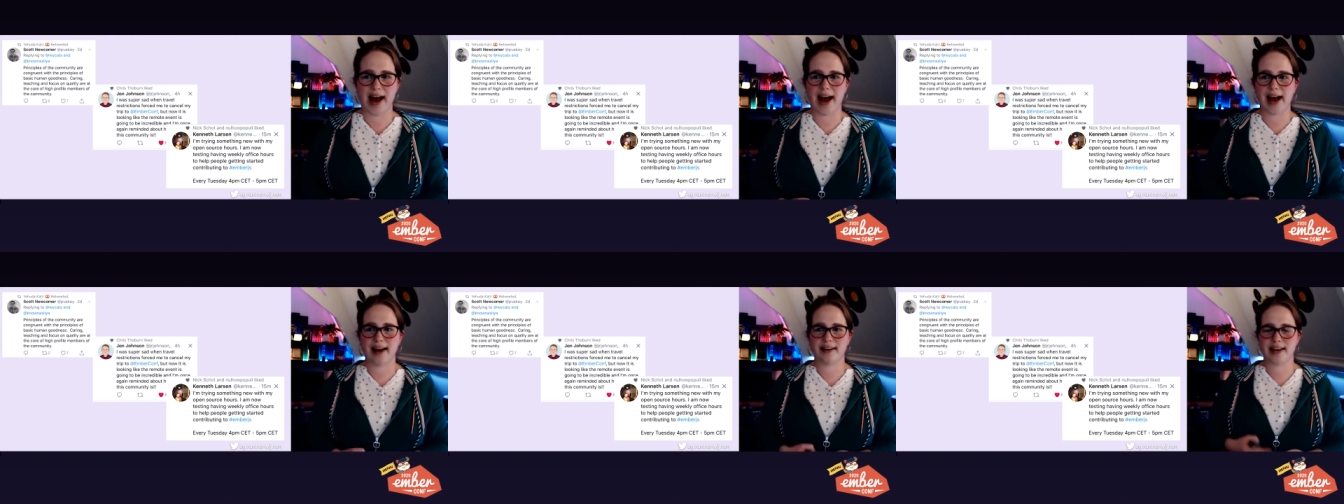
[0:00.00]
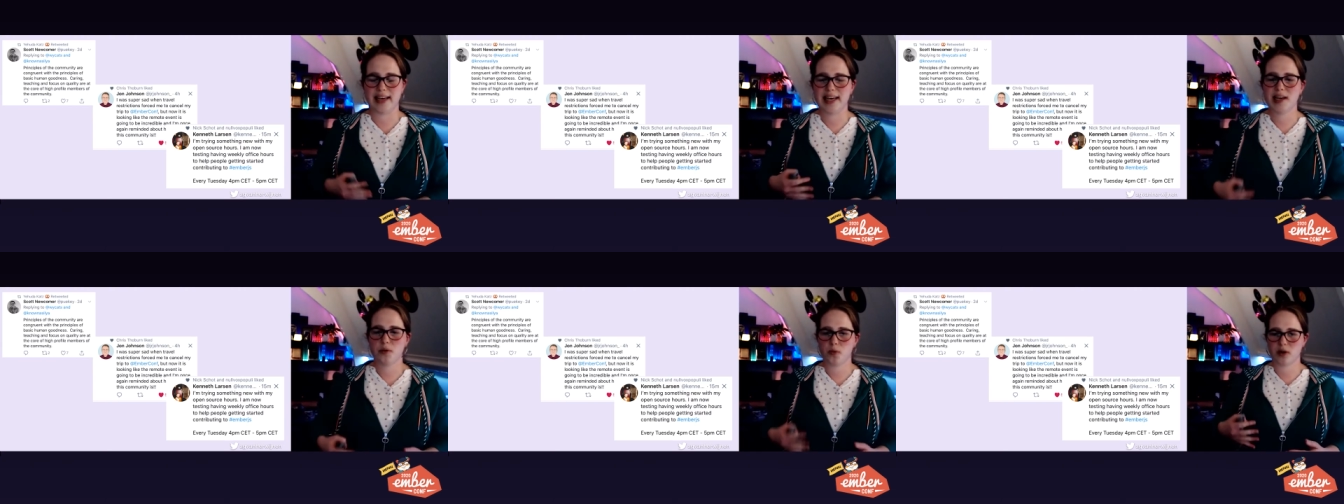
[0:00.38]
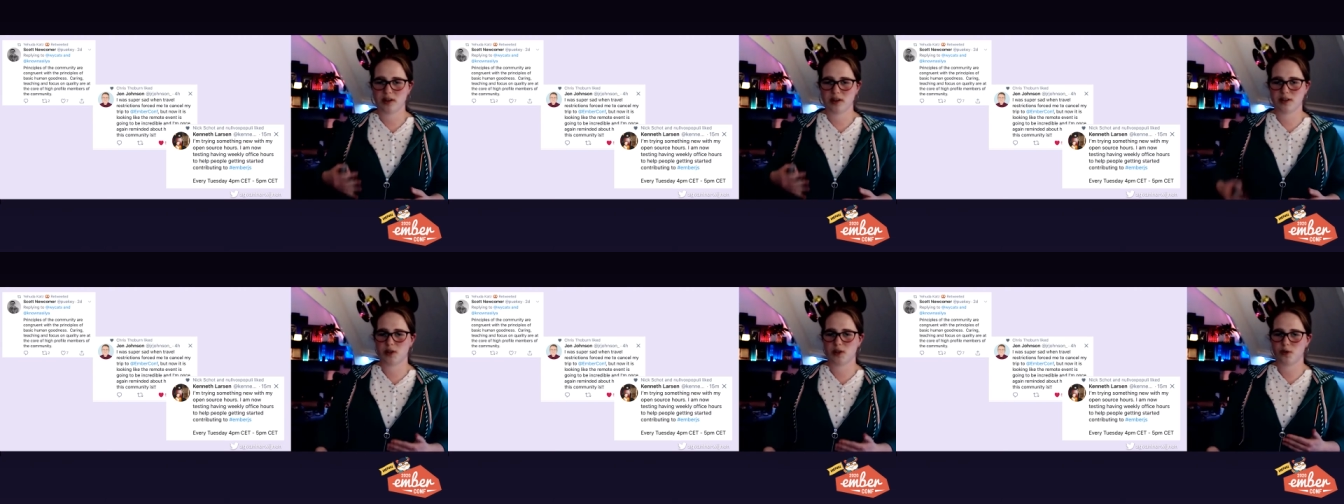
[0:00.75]
And he
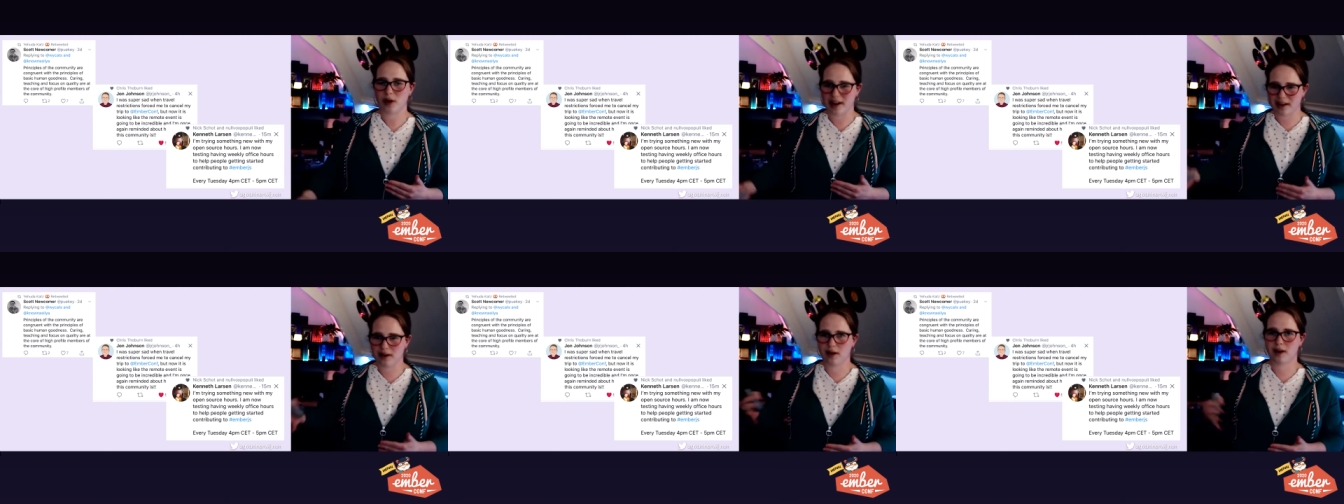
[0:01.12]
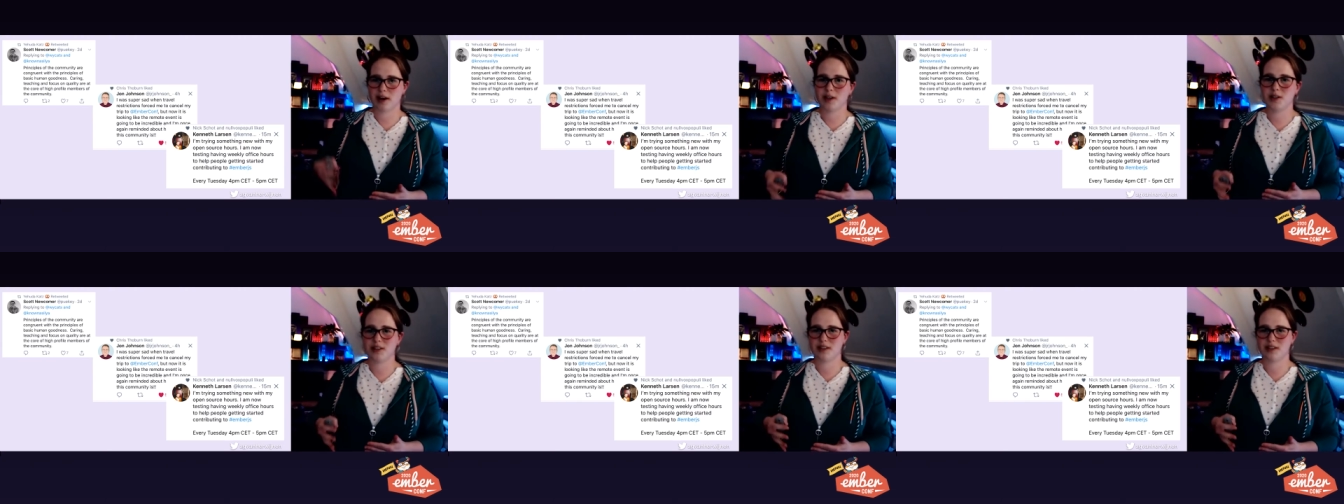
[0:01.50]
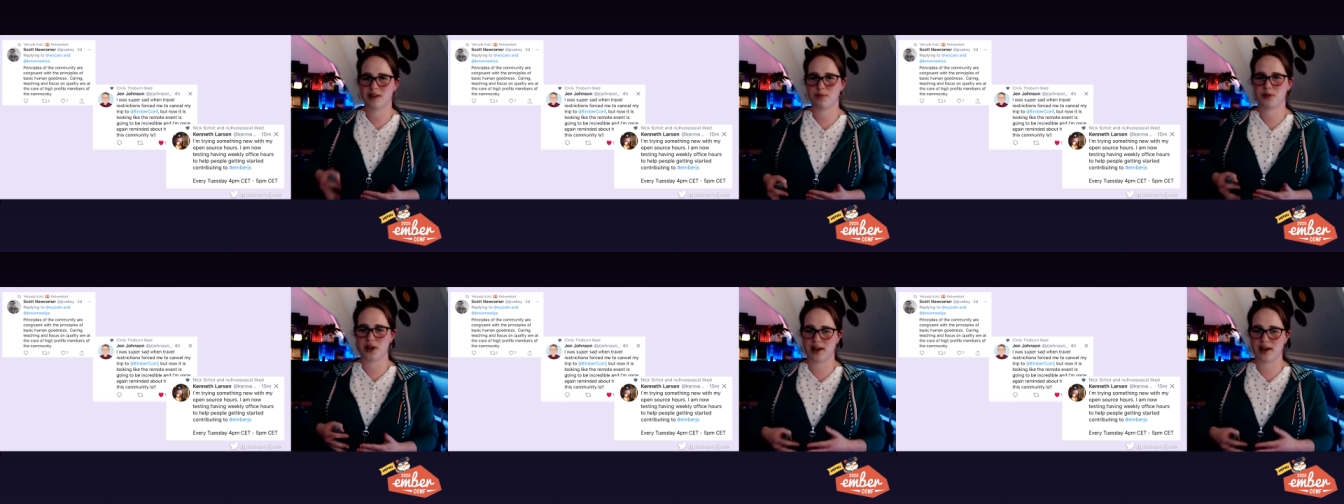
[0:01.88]
wants to enlarge in the
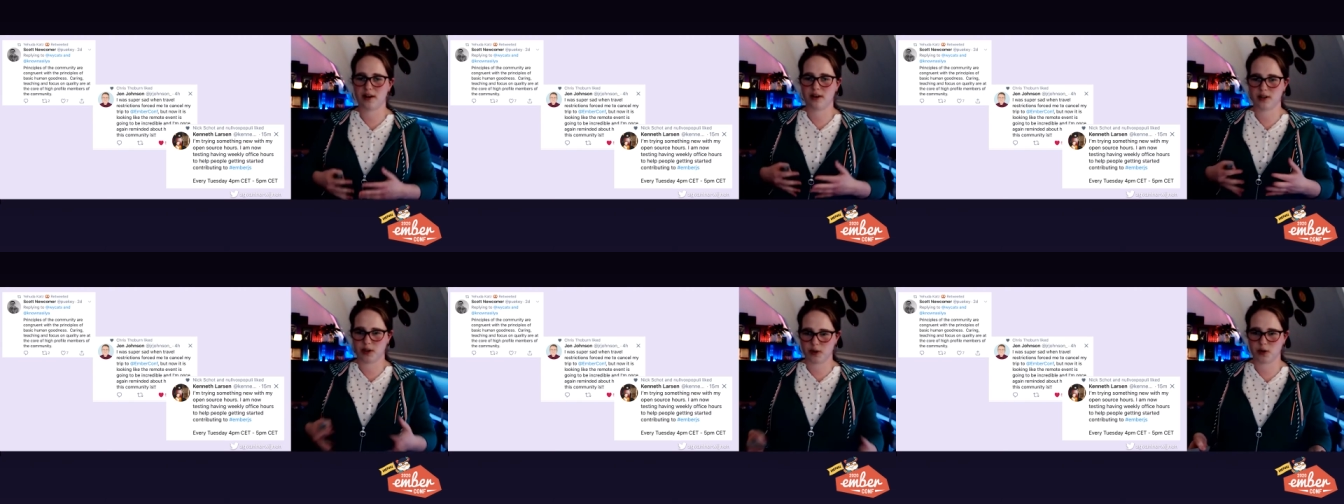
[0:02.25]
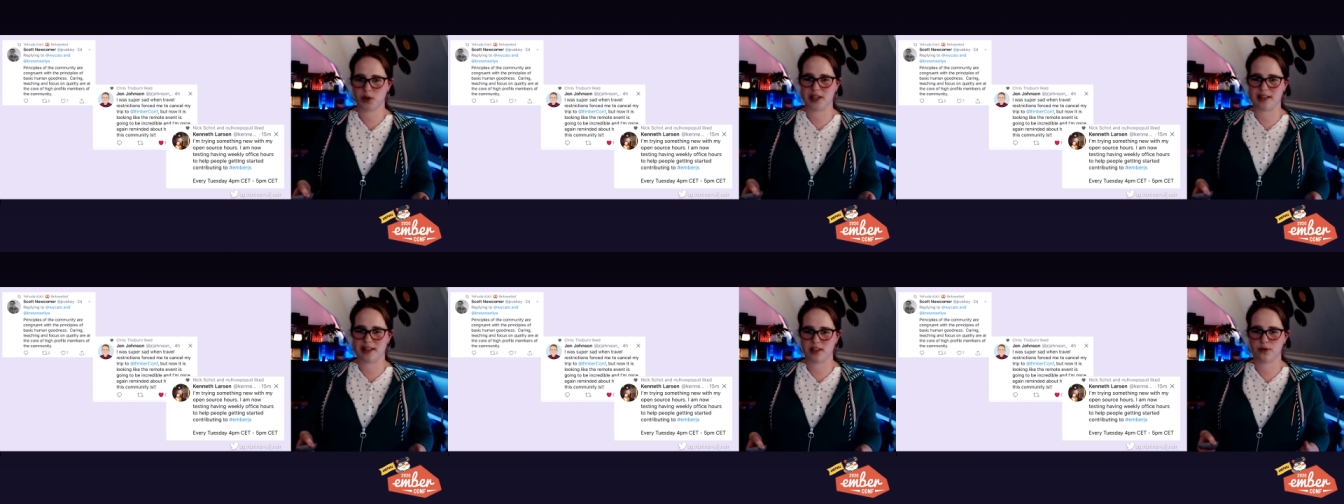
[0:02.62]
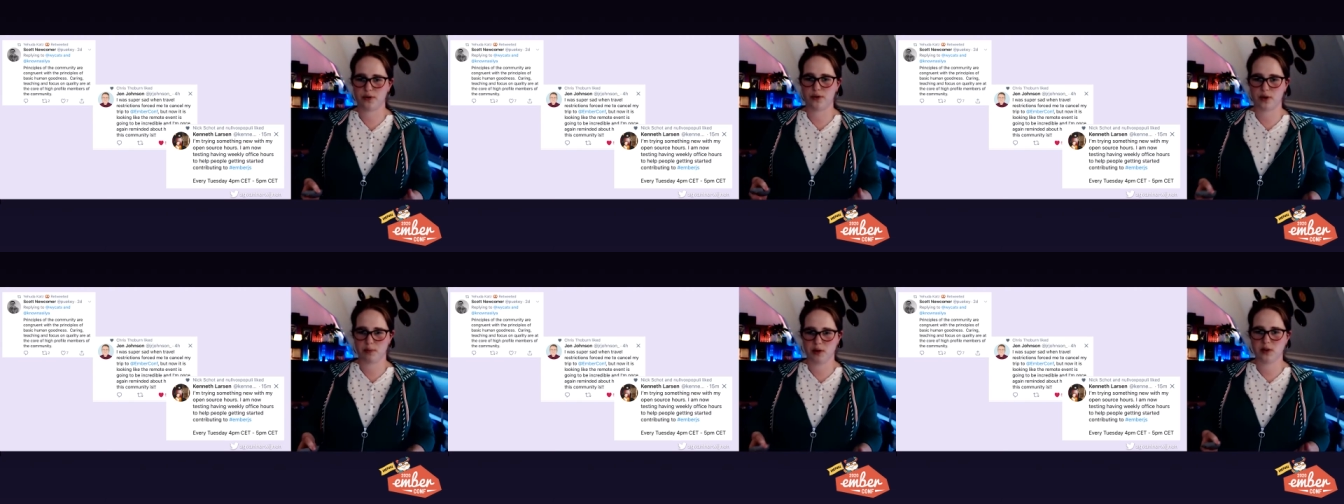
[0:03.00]
psychological sense
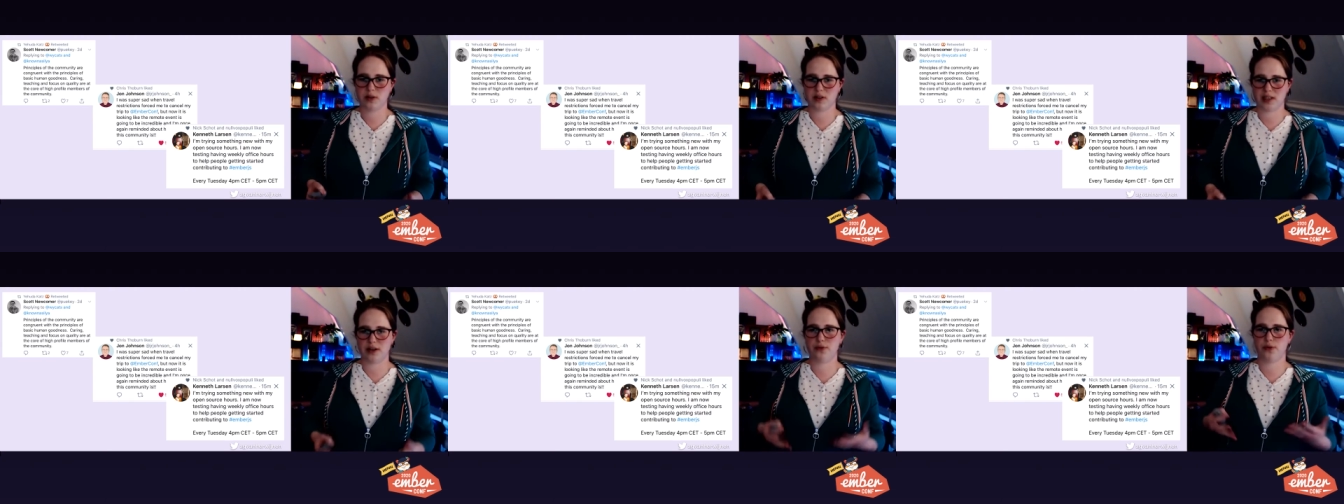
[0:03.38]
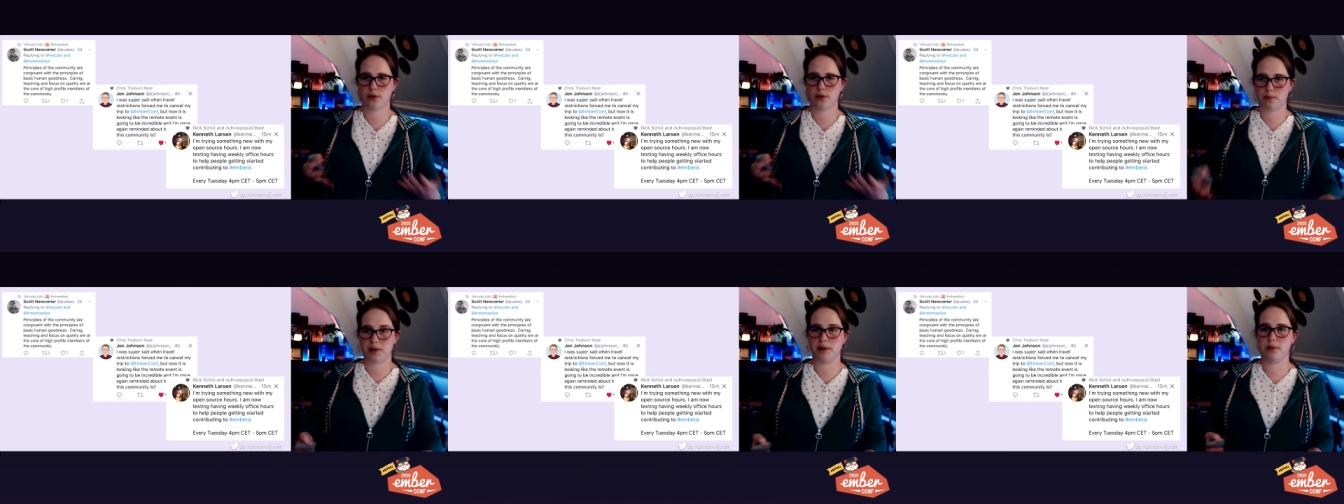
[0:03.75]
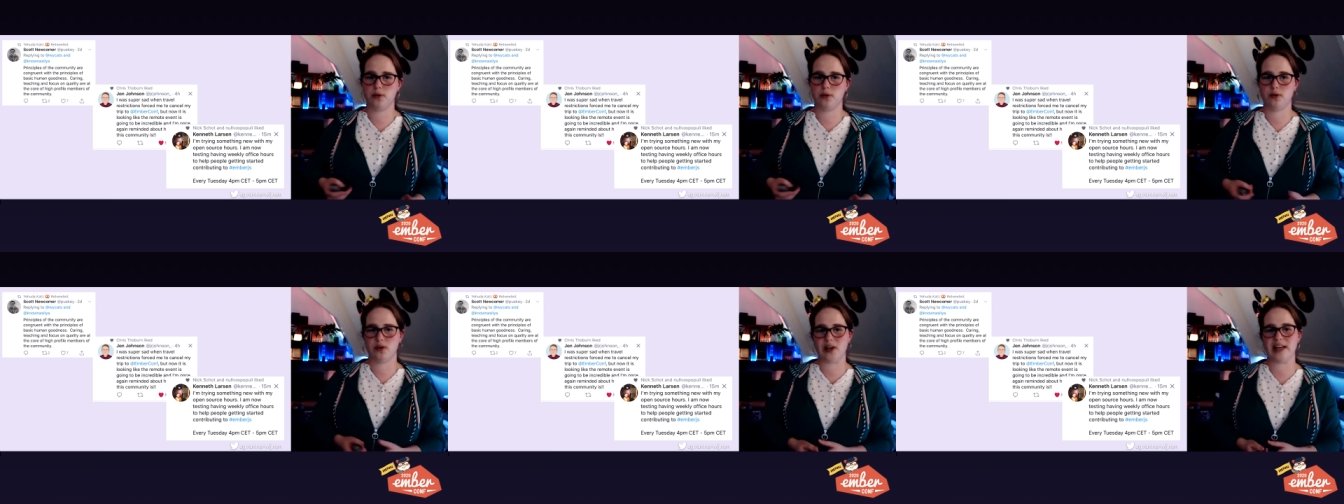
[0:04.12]
of community for
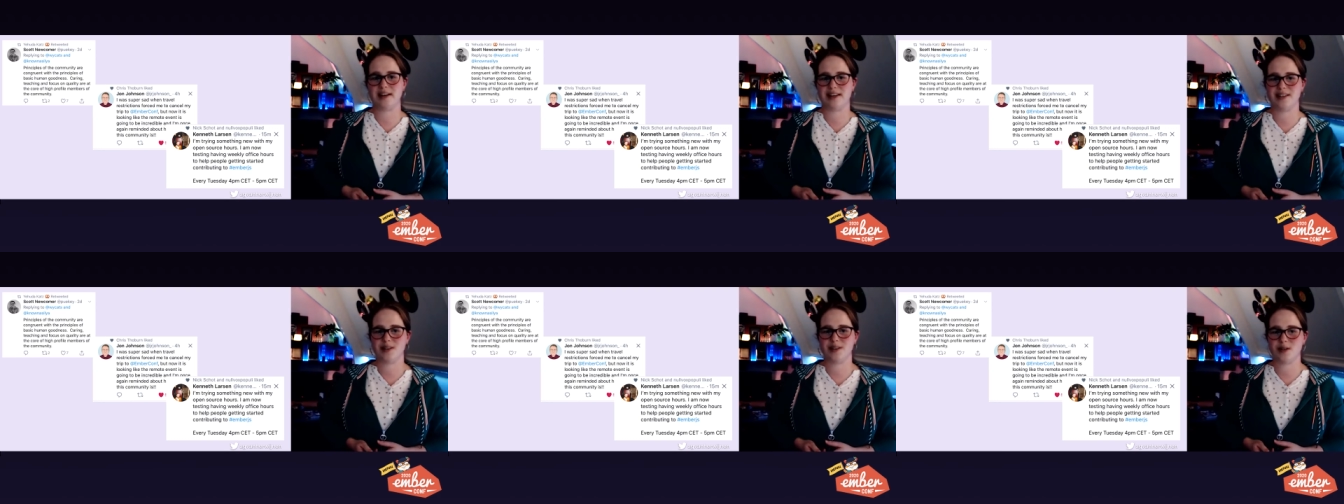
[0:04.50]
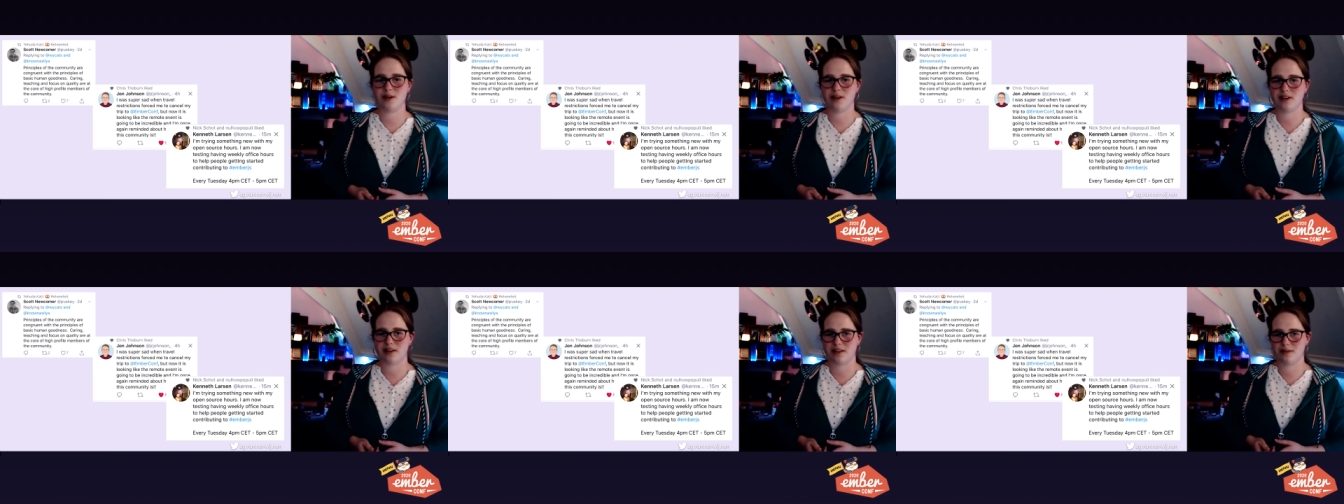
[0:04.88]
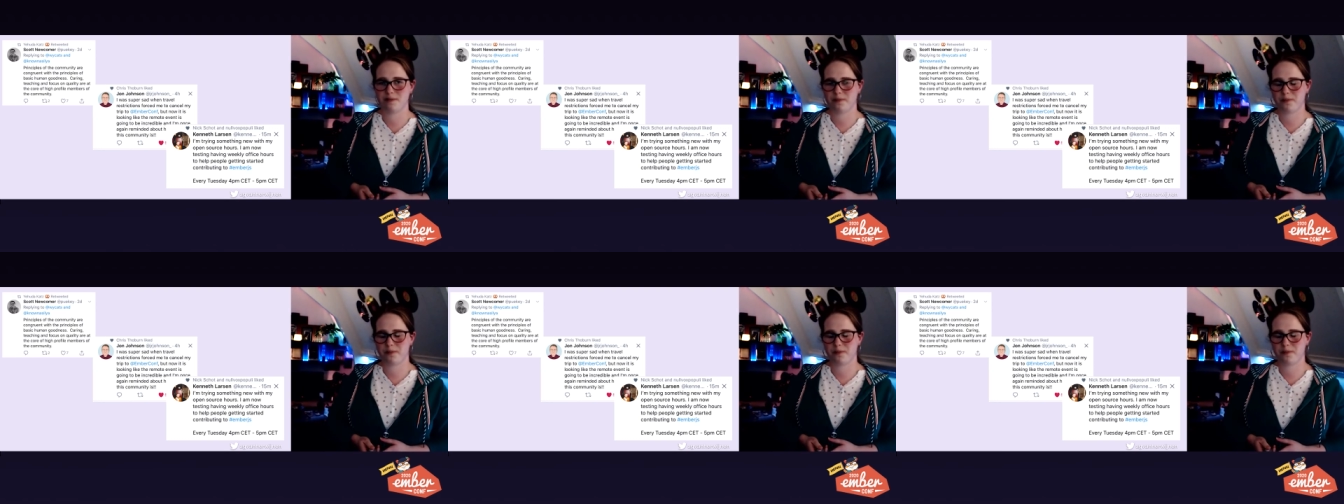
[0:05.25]
people getting started.